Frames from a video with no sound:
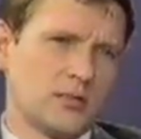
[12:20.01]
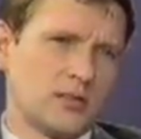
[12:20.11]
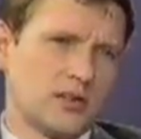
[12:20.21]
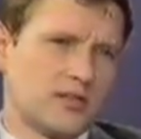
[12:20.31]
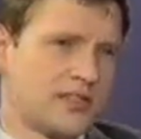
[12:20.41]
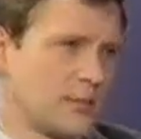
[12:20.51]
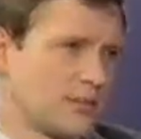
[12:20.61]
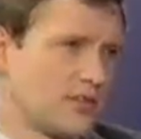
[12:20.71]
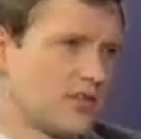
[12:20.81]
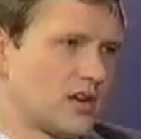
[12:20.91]
but it seems
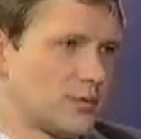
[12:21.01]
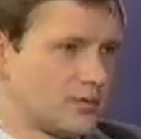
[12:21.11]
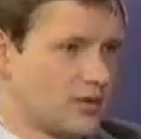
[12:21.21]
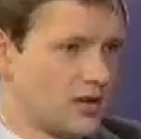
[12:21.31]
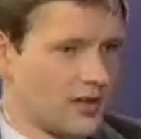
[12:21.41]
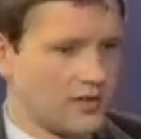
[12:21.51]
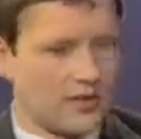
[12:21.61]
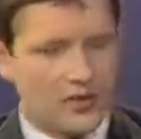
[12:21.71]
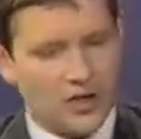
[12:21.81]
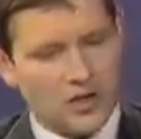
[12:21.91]
to have come to a head
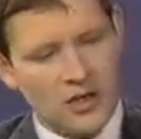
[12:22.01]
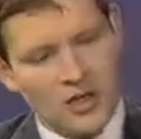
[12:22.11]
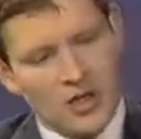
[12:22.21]
today,